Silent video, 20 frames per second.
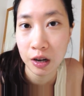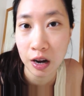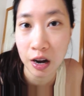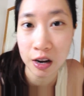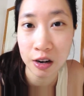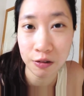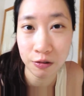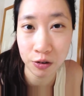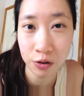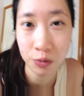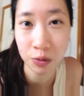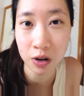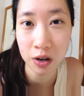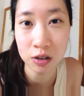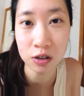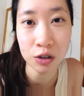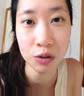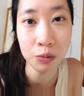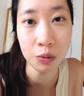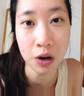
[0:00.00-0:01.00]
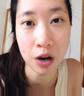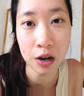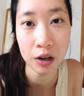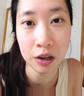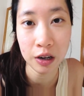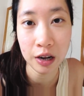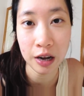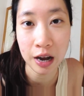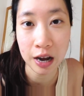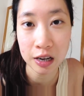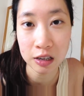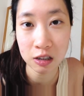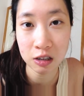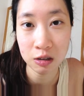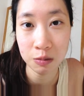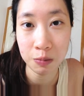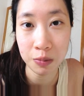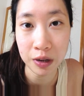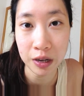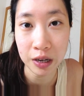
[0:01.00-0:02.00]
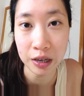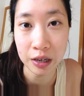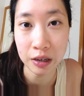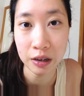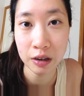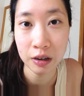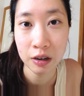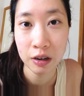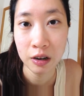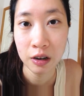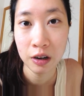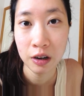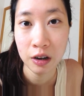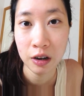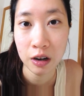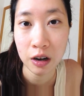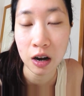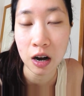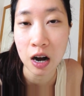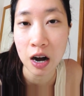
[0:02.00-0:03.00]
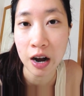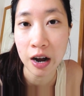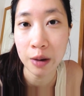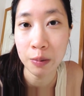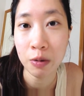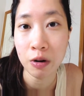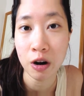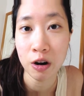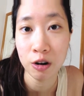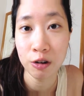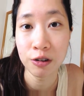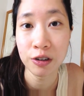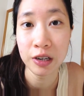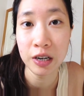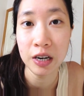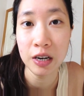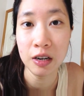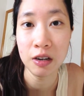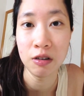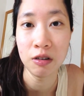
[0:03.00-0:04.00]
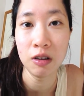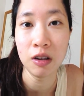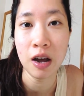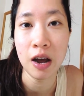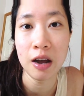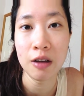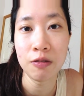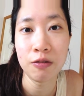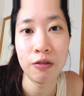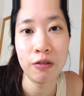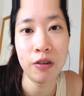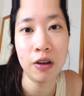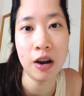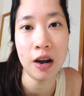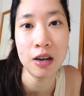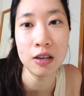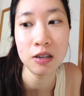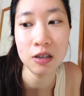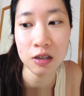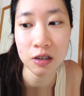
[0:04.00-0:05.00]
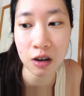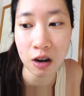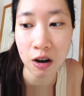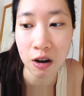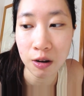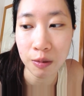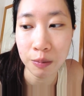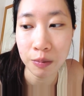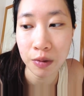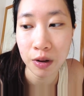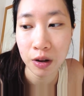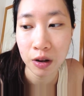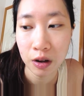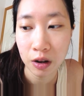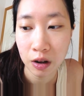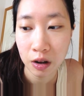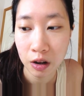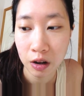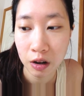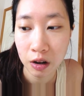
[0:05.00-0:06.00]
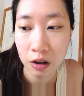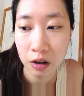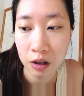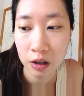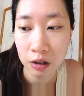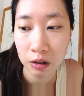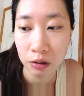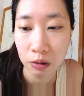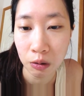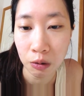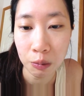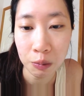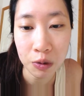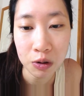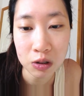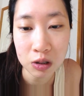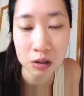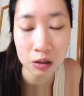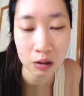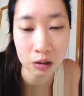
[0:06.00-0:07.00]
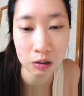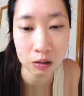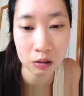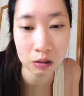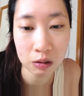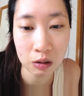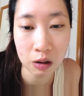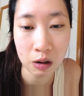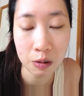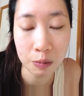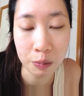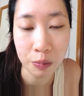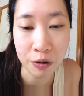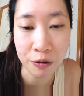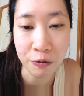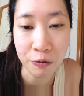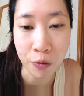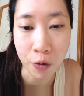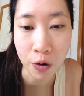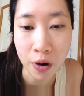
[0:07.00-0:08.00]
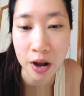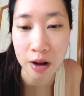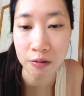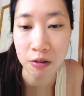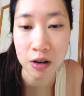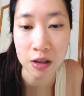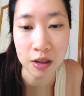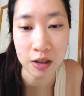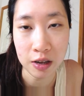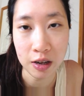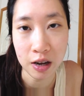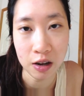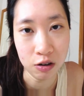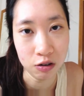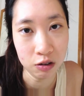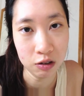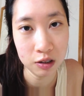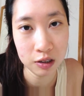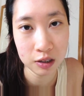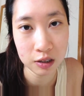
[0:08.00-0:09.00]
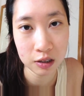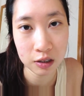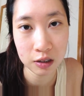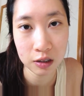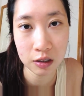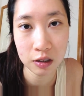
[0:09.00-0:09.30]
and if you want it to work, it has to be a high priority in your life. It has to come almost before everything else.